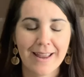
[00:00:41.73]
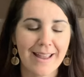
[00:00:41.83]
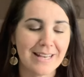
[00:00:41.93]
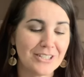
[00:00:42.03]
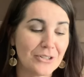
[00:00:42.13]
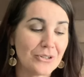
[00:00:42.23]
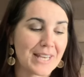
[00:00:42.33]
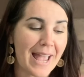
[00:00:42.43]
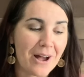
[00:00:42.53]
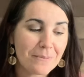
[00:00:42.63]
And so to
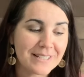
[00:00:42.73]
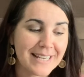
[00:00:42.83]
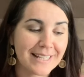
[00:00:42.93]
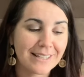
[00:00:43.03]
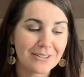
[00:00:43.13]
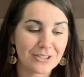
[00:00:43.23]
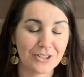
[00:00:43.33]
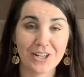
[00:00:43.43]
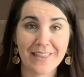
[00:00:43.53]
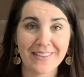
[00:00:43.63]
help us take a close
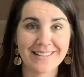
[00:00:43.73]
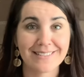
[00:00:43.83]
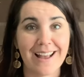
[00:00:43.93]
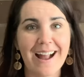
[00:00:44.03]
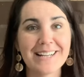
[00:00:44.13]
look at this, I